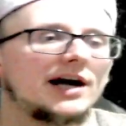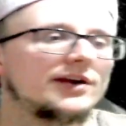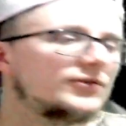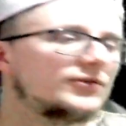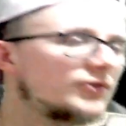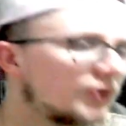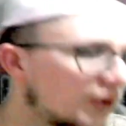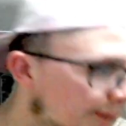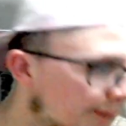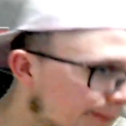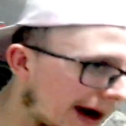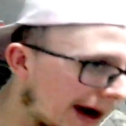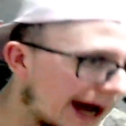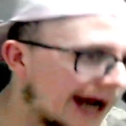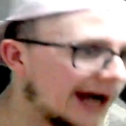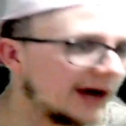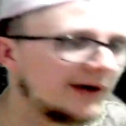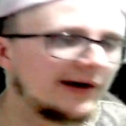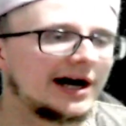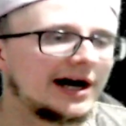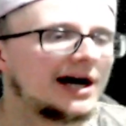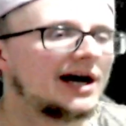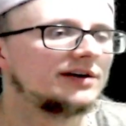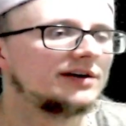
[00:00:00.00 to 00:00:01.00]
you run a pile
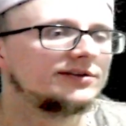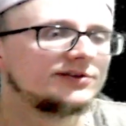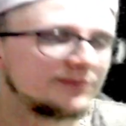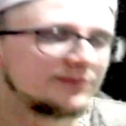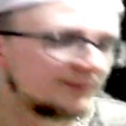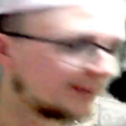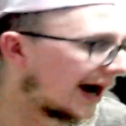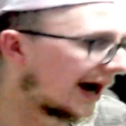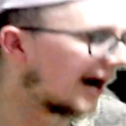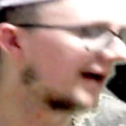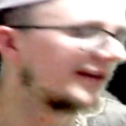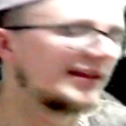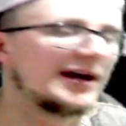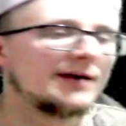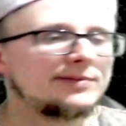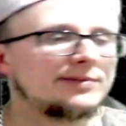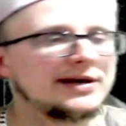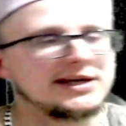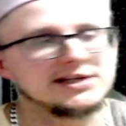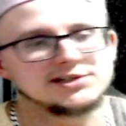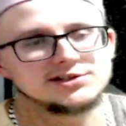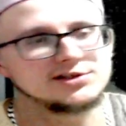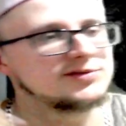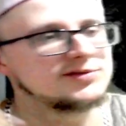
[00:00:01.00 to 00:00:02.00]
hard, you pile their
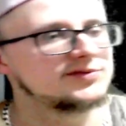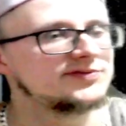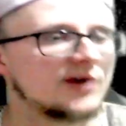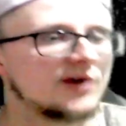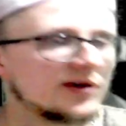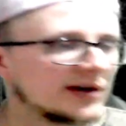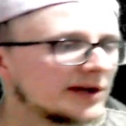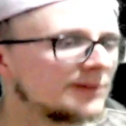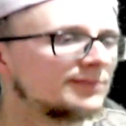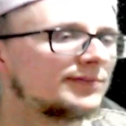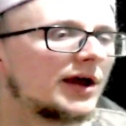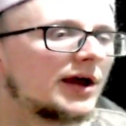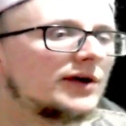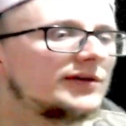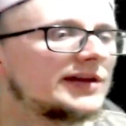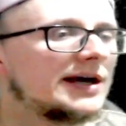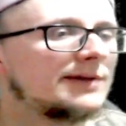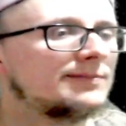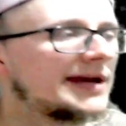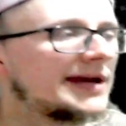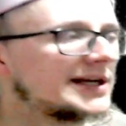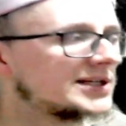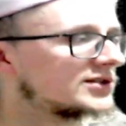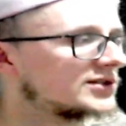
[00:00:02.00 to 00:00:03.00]
base, you fucking blow their
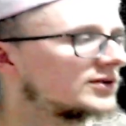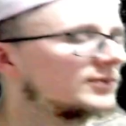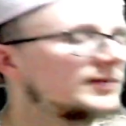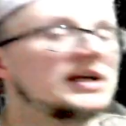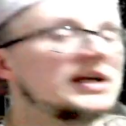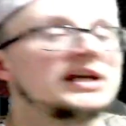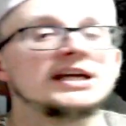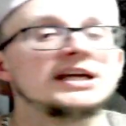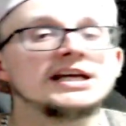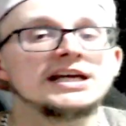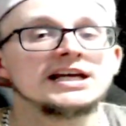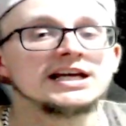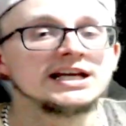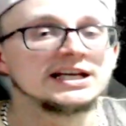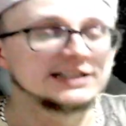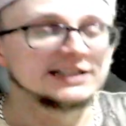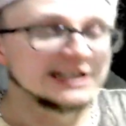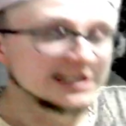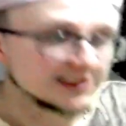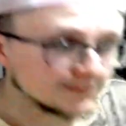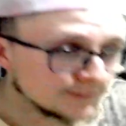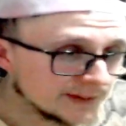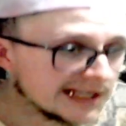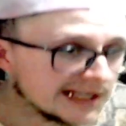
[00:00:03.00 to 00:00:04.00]
base up.
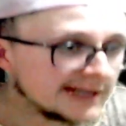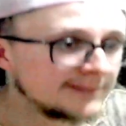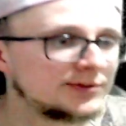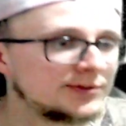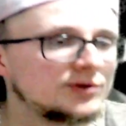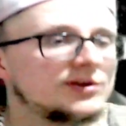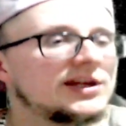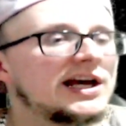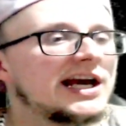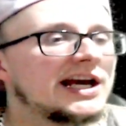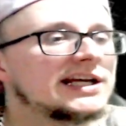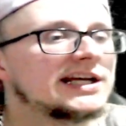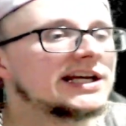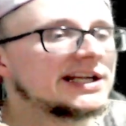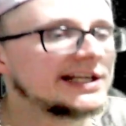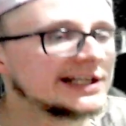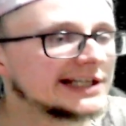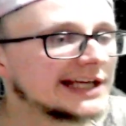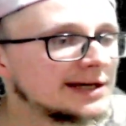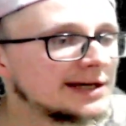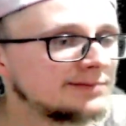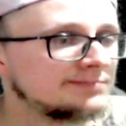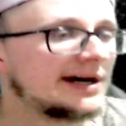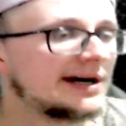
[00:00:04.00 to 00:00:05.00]
There's people that are going to
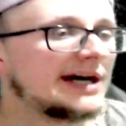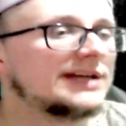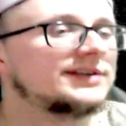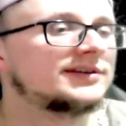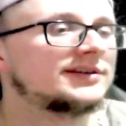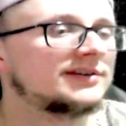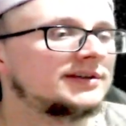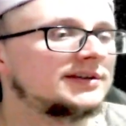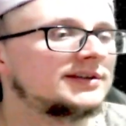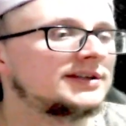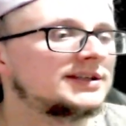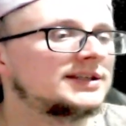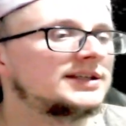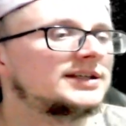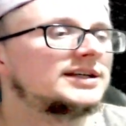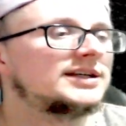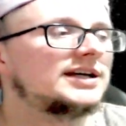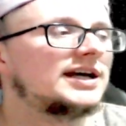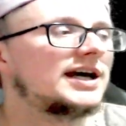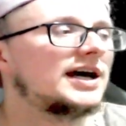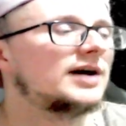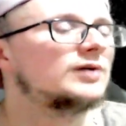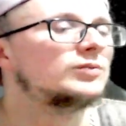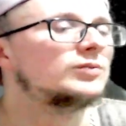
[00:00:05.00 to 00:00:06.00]
get mad.
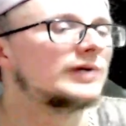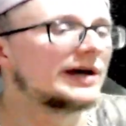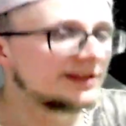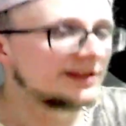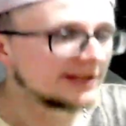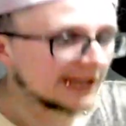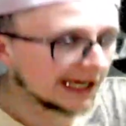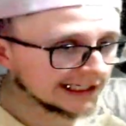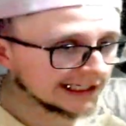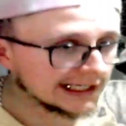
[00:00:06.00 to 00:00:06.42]
And when that